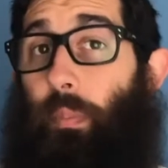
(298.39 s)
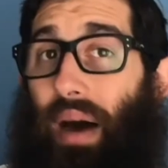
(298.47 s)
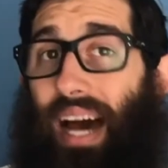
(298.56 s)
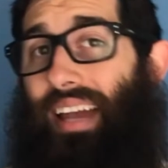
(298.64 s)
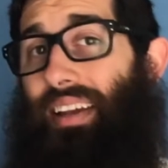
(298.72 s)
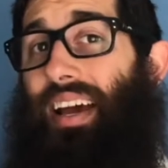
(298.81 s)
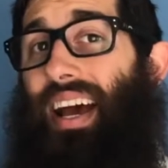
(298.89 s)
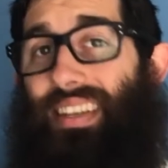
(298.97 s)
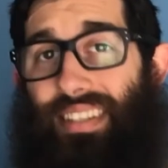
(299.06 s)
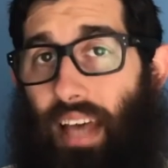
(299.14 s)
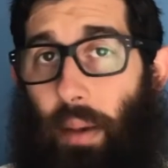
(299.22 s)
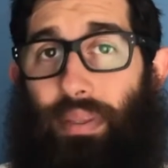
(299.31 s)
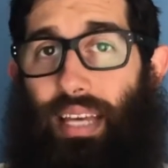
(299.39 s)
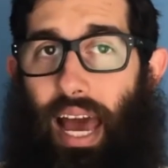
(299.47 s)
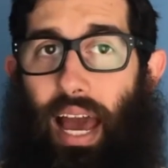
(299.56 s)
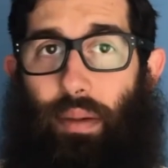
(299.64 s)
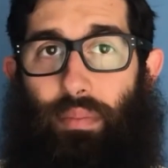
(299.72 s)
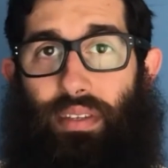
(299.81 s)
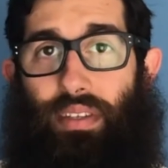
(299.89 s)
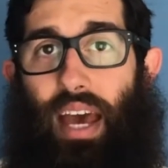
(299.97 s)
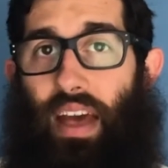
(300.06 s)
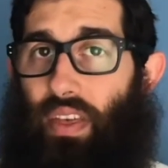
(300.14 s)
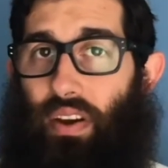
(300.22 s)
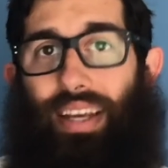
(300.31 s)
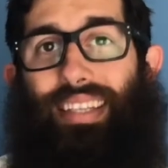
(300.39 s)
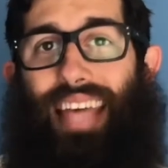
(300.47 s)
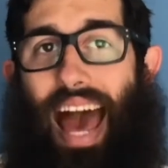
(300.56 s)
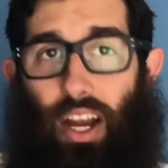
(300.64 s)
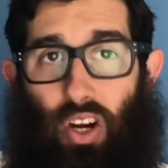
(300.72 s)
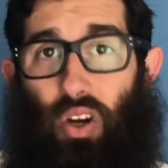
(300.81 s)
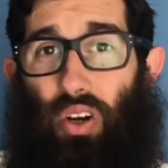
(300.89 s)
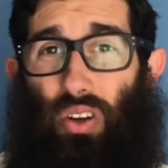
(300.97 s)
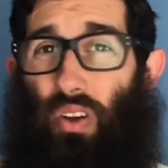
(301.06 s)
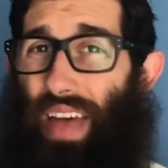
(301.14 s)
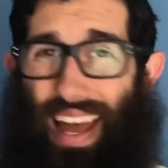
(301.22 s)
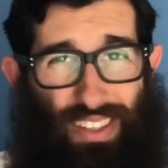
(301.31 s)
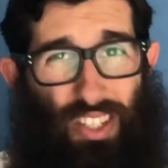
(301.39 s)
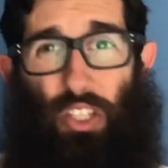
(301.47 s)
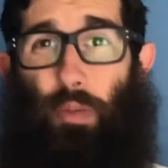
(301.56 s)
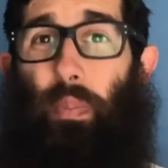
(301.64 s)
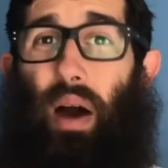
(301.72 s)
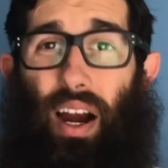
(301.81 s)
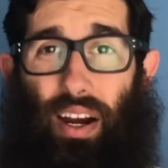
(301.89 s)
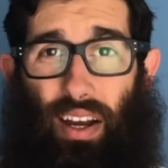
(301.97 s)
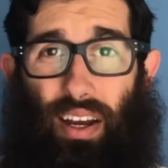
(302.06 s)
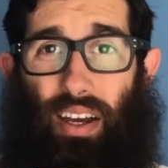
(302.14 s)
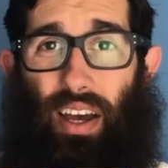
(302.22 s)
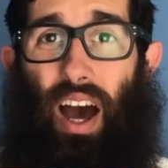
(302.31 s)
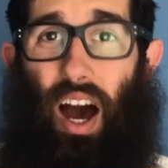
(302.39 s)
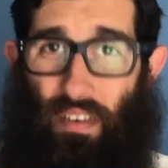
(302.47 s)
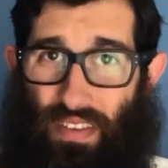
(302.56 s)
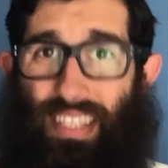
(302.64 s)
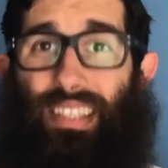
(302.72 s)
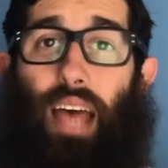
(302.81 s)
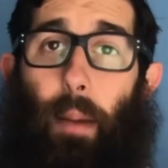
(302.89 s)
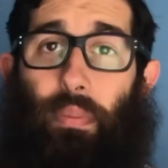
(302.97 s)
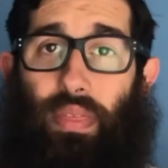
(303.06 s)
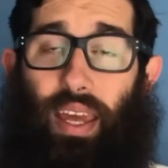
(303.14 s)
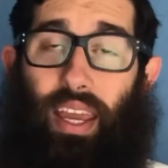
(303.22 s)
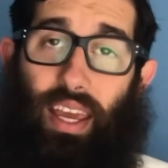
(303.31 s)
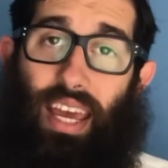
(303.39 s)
But sometimes there is that kernel, that spark of something